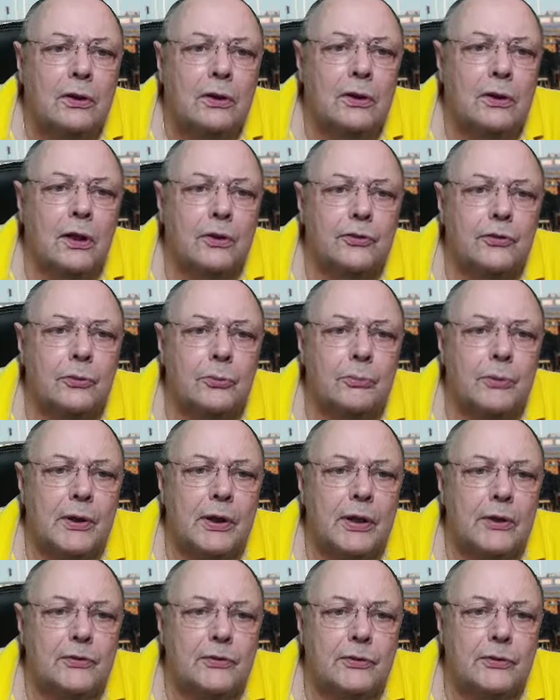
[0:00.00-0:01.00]
custom
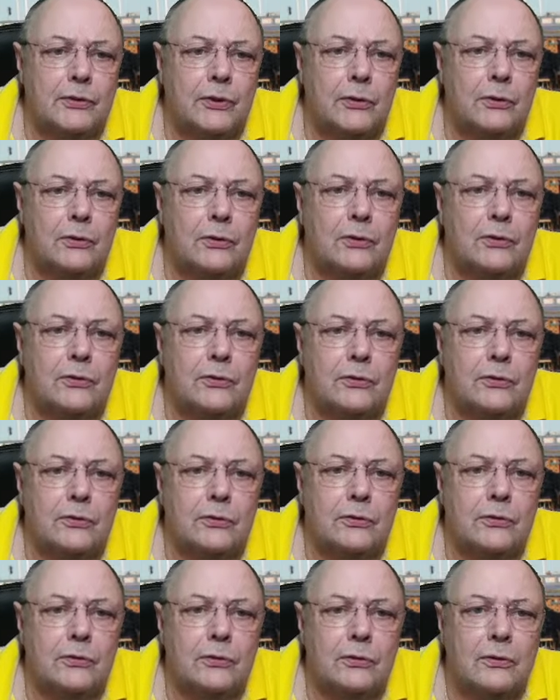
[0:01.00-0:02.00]
browser
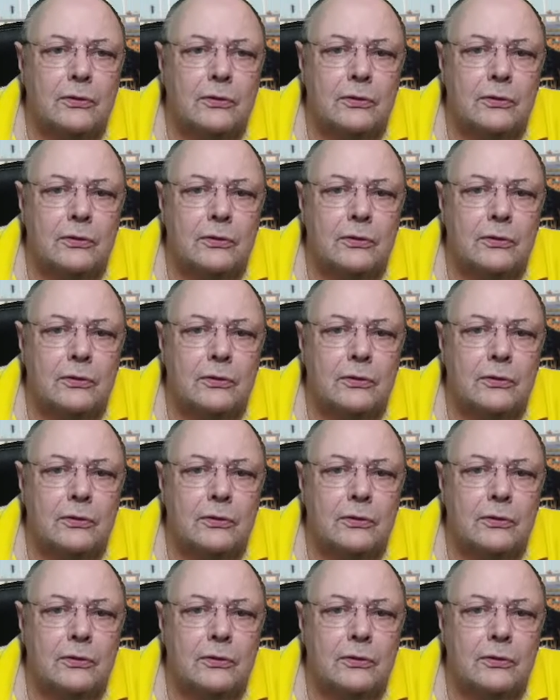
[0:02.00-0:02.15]
docs.